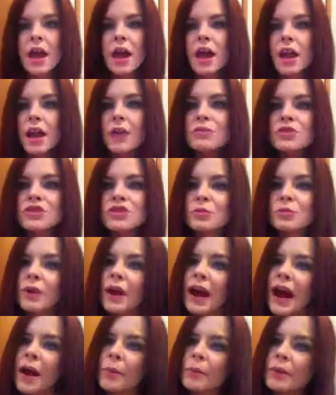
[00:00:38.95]
And I'm super
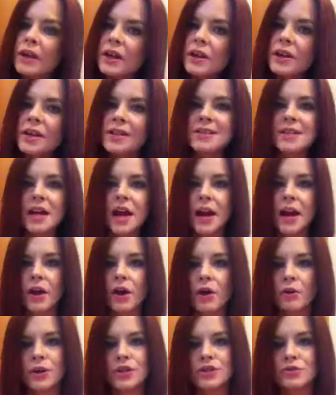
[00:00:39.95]
happy. This dye
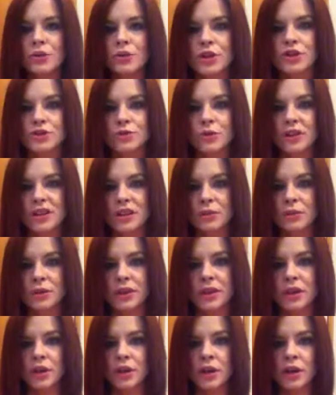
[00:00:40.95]
always works really,
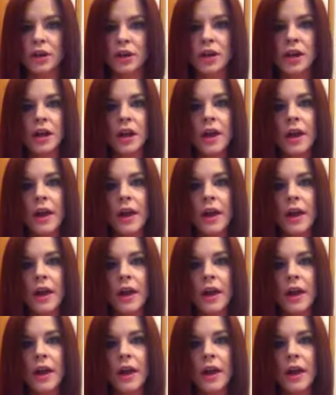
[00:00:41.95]
really good.